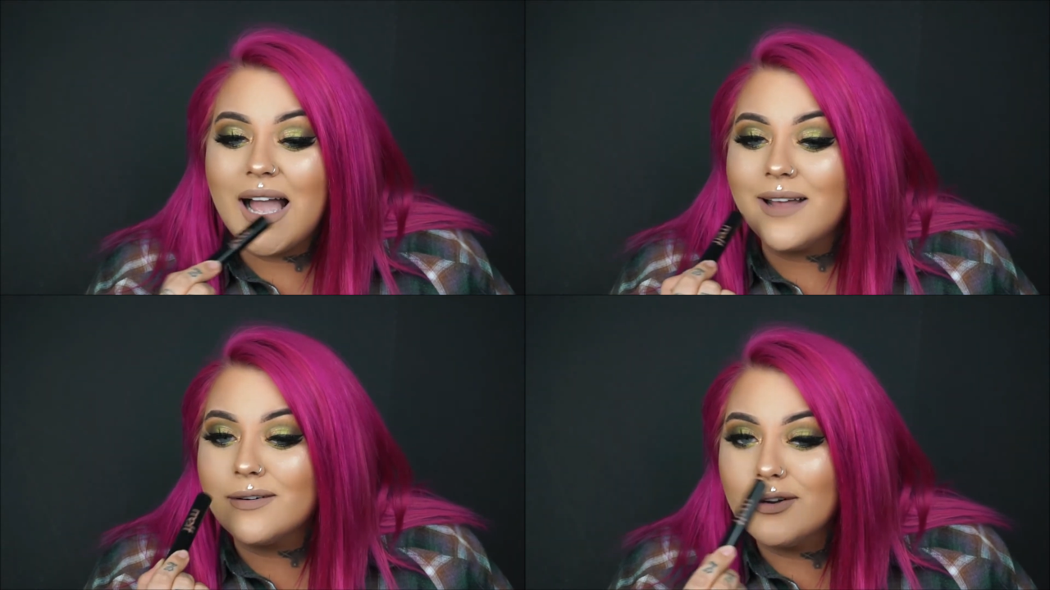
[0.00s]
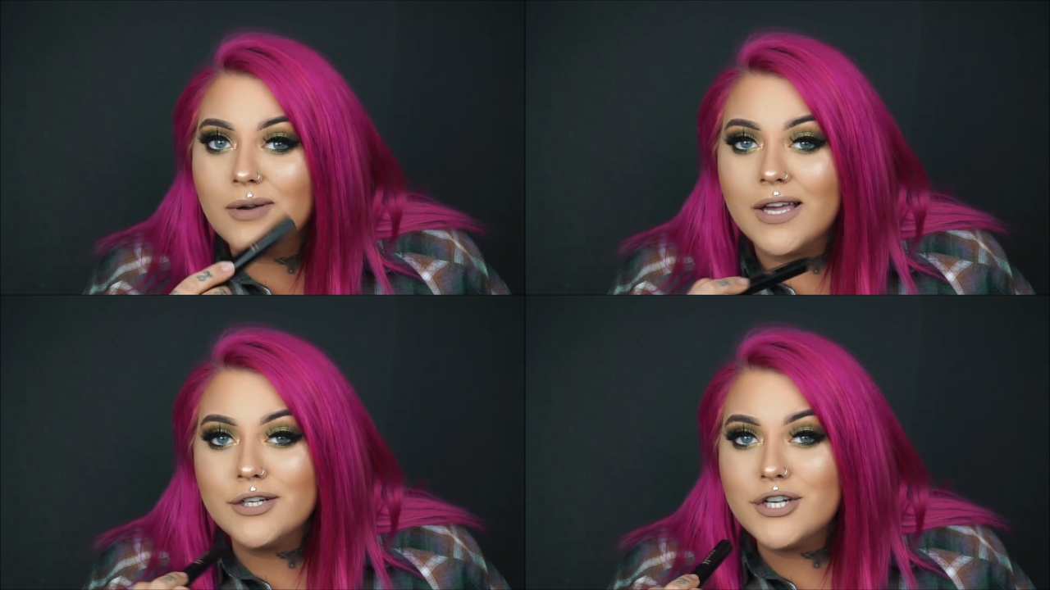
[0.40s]
I don't
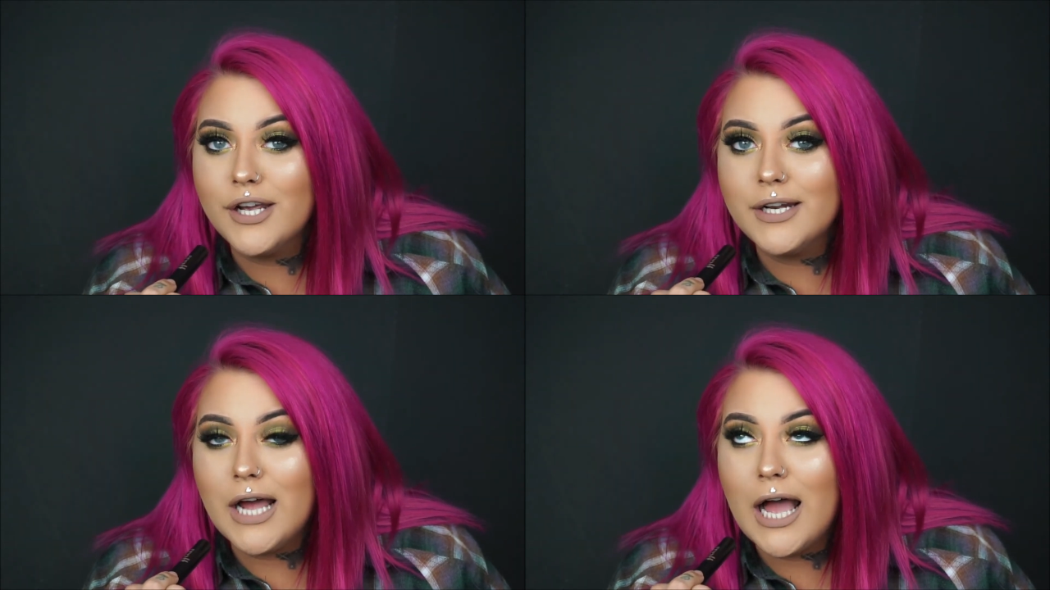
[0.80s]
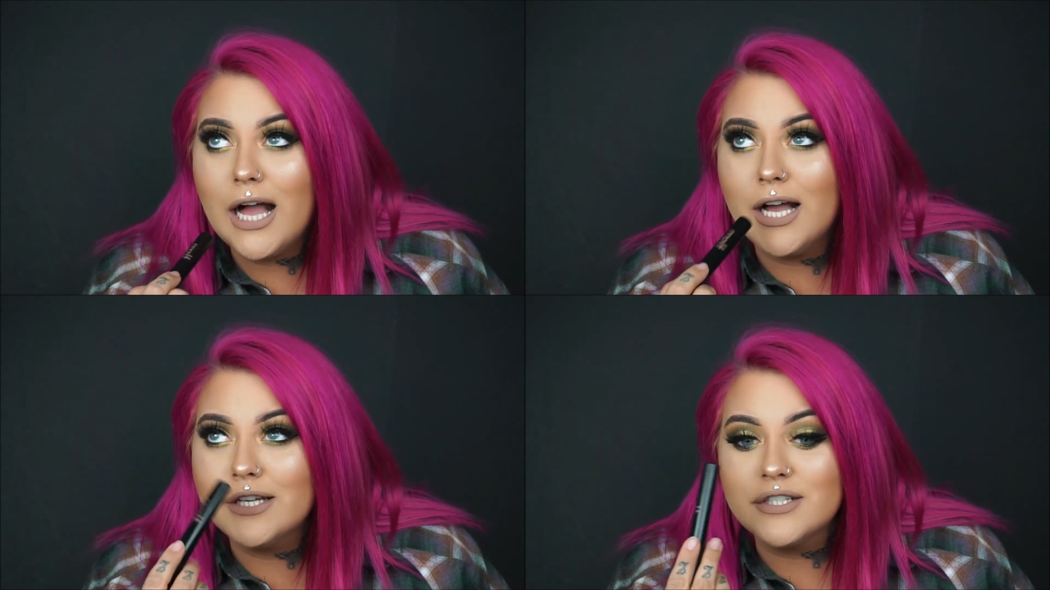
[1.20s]
know, kind of shade.
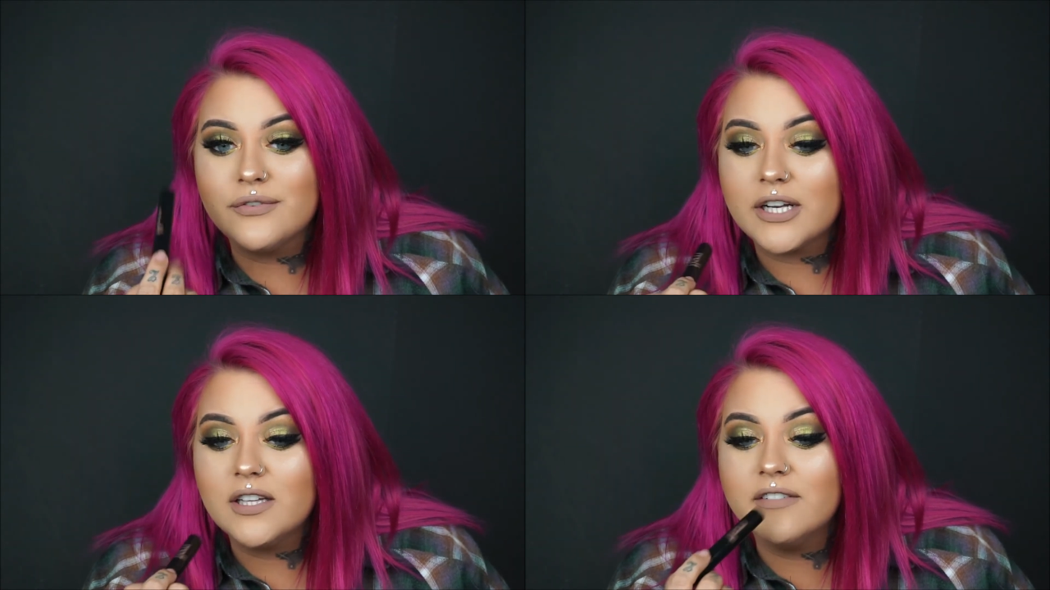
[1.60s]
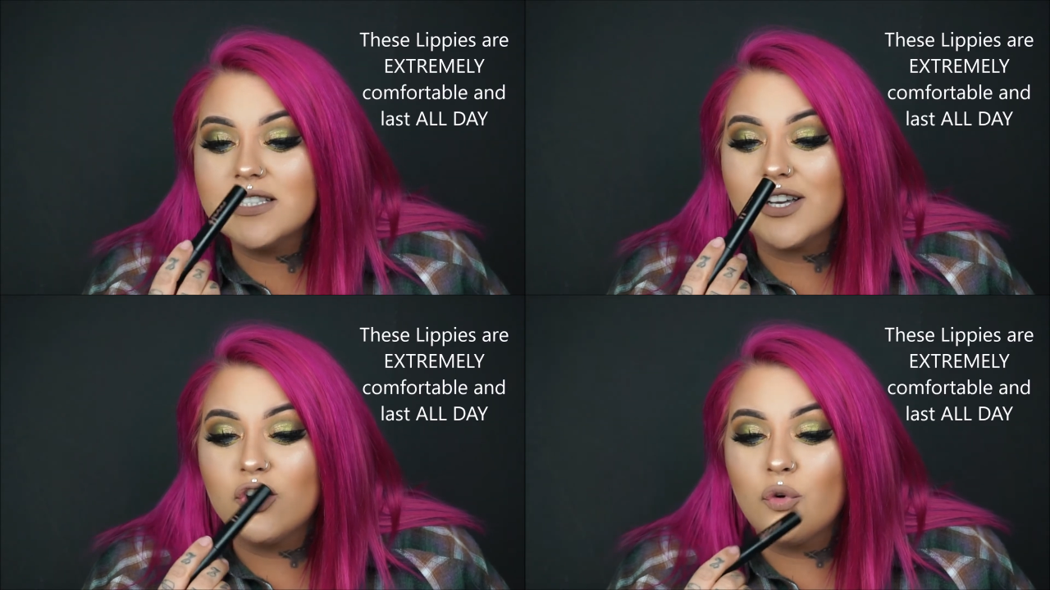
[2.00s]
I just freaking love it.
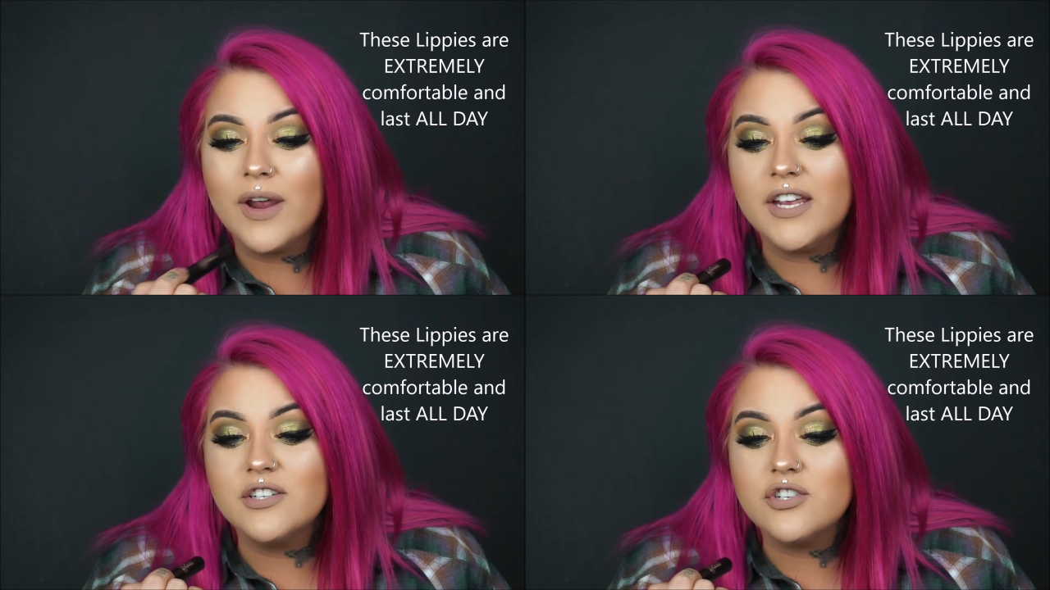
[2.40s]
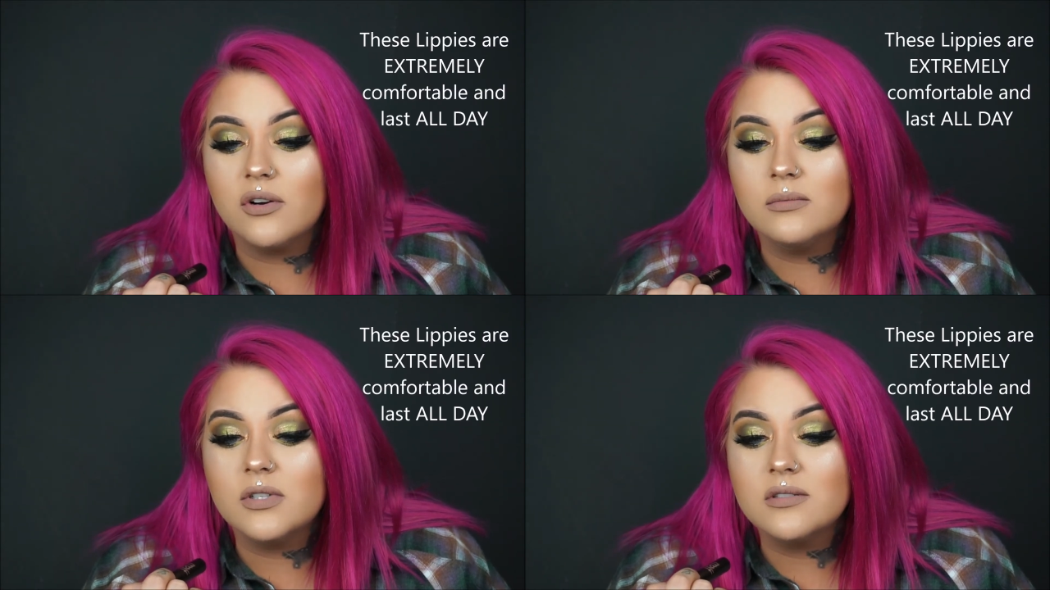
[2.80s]
It's like a
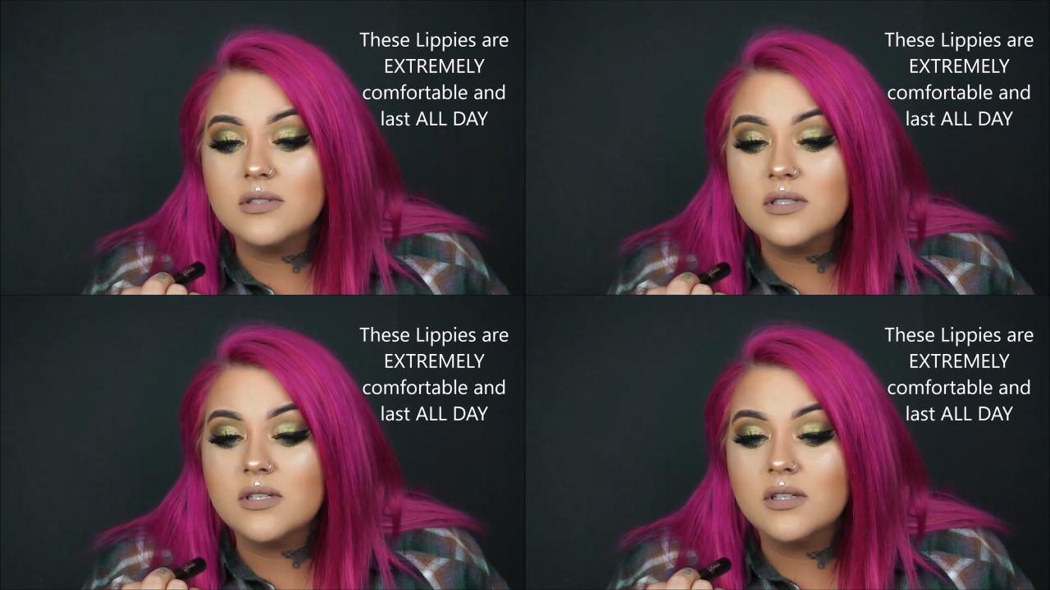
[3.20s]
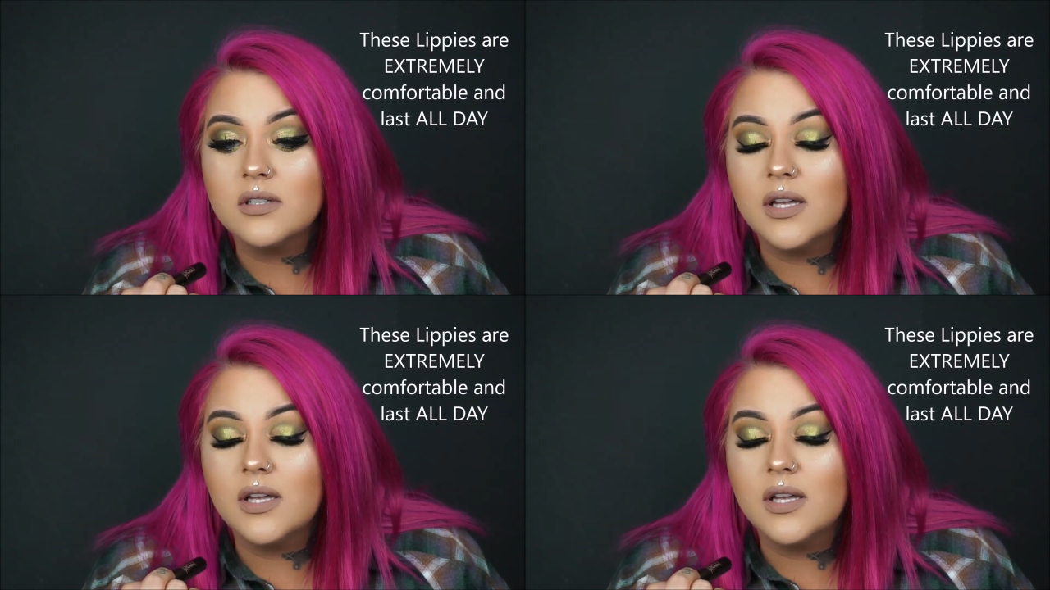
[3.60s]
grayish almost.